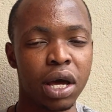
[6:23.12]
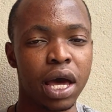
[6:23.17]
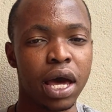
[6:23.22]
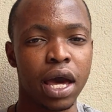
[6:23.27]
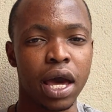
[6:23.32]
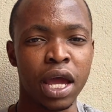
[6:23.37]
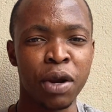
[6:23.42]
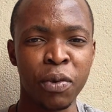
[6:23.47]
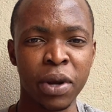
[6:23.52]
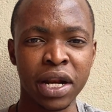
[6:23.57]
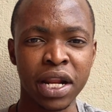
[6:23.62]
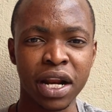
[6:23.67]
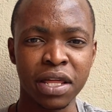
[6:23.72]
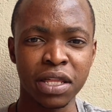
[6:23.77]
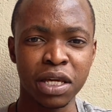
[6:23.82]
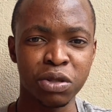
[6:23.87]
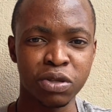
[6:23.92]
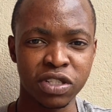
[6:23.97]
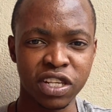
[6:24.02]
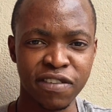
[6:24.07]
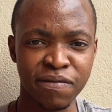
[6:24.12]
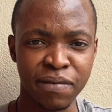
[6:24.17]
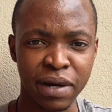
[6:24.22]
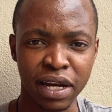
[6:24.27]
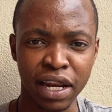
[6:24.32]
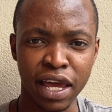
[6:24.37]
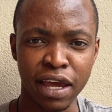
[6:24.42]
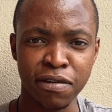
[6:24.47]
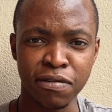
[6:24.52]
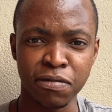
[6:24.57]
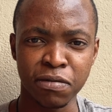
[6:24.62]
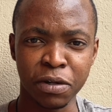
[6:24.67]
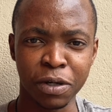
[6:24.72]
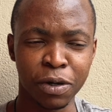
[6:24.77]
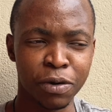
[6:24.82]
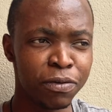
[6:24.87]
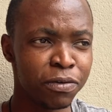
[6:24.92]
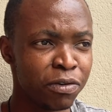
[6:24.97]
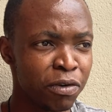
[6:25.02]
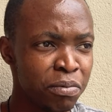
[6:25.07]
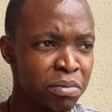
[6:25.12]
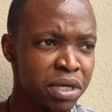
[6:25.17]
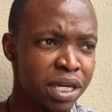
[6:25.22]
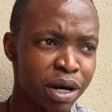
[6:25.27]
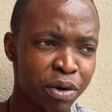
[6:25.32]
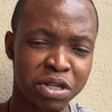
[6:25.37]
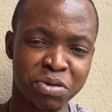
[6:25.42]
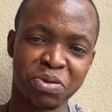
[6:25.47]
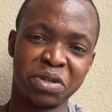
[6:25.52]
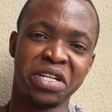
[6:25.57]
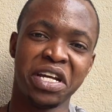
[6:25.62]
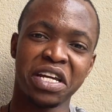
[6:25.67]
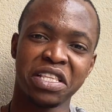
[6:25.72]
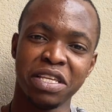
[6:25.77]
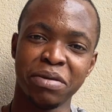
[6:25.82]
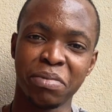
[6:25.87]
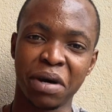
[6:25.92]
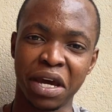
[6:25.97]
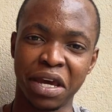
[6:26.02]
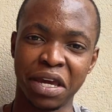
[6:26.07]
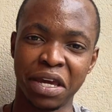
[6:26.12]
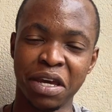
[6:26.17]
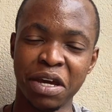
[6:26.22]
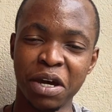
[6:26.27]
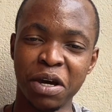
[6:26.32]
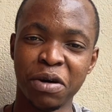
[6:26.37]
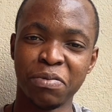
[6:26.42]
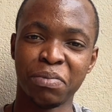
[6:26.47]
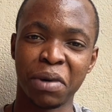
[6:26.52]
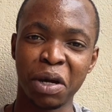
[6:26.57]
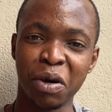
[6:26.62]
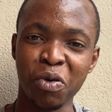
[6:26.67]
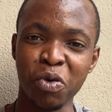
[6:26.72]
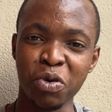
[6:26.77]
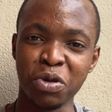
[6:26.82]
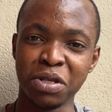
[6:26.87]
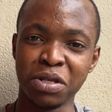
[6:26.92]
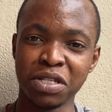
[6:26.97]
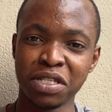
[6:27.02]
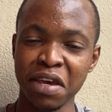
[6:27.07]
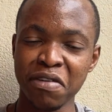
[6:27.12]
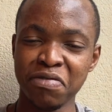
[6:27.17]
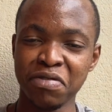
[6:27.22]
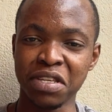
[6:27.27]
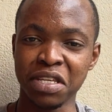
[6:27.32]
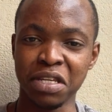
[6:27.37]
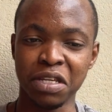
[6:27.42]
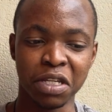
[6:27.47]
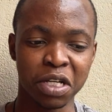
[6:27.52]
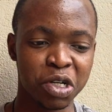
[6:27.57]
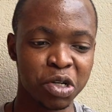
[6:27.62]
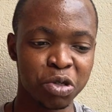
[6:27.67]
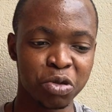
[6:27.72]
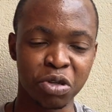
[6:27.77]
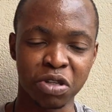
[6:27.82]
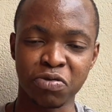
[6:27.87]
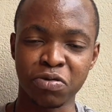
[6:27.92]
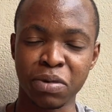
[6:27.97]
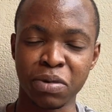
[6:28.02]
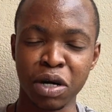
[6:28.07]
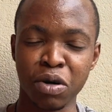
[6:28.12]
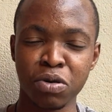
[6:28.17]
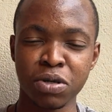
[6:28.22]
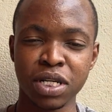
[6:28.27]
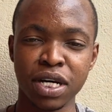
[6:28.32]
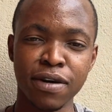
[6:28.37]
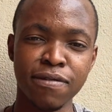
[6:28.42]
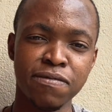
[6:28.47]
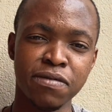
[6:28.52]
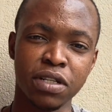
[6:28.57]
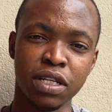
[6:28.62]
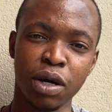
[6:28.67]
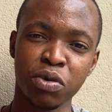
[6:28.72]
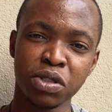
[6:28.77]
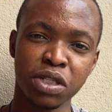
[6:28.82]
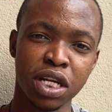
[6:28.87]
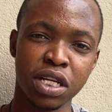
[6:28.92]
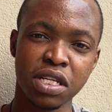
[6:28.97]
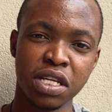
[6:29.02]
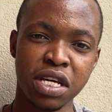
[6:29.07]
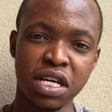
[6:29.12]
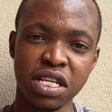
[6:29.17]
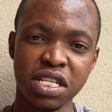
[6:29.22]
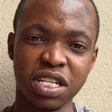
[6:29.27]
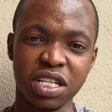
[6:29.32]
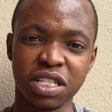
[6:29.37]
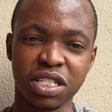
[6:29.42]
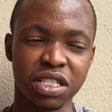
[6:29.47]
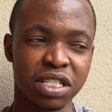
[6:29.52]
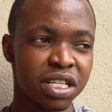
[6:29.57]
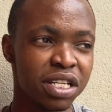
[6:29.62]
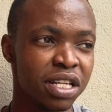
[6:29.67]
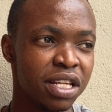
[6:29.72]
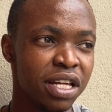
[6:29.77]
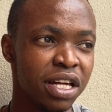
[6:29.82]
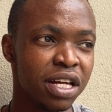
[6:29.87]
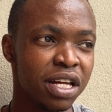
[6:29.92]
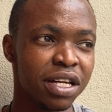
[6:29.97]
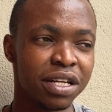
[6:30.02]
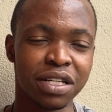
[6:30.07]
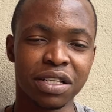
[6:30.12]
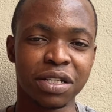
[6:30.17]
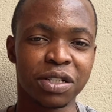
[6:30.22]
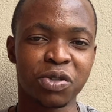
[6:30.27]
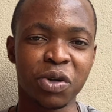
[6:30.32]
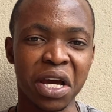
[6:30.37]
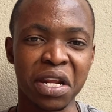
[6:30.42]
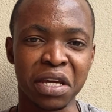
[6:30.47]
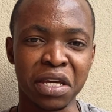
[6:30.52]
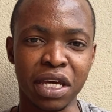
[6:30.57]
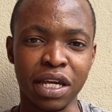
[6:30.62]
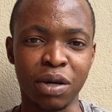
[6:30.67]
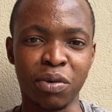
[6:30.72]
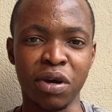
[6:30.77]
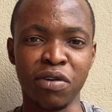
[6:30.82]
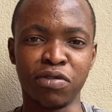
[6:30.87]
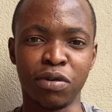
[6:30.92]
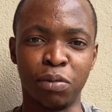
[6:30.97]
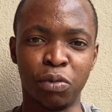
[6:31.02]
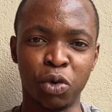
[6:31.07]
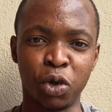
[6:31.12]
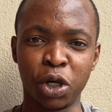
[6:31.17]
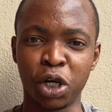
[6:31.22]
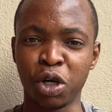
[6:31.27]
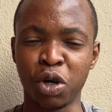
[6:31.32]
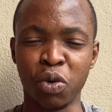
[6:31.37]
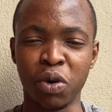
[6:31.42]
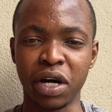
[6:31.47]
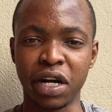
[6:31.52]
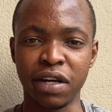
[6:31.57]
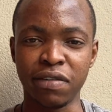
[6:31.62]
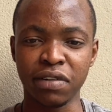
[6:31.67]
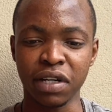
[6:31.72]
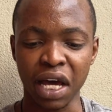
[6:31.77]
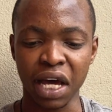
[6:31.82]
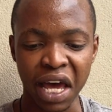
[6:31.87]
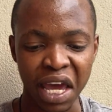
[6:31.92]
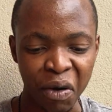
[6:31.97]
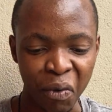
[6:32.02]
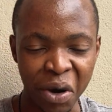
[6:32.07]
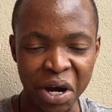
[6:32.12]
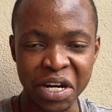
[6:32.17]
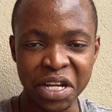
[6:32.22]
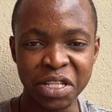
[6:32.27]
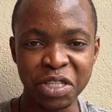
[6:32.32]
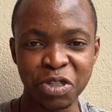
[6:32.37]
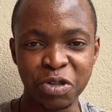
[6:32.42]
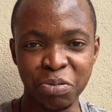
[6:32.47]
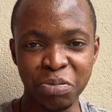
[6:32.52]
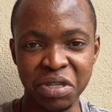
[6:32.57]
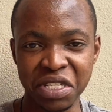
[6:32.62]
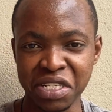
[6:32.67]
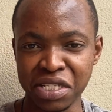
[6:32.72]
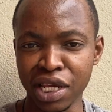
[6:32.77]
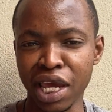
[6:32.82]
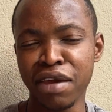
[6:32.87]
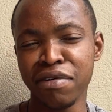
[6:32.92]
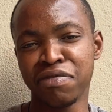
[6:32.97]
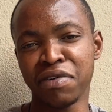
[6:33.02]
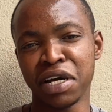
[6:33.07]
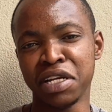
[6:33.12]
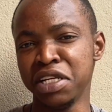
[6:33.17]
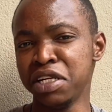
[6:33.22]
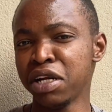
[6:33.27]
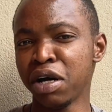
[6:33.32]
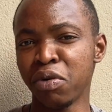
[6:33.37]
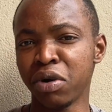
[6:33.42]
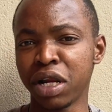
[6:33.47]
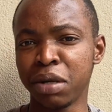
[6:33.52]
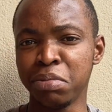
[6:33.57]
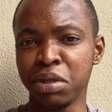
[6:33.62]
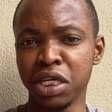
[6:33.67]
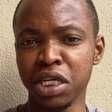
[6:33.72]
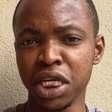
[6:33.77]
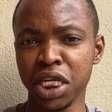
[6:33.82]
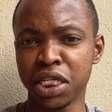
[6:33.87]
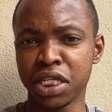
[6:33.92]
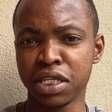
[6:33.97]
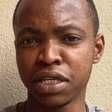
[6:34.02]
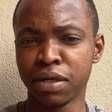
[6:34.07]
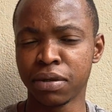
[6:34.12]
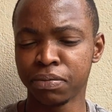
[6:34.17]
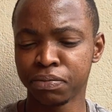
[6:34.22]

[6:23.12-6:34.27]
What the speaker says: I ran out of there to save my life. You know, for me, I was protecting my own safety. You know, it was for my own comfort. I was not just trying to get away from work or whatever. I wanted to be safe. I did not want to be hit.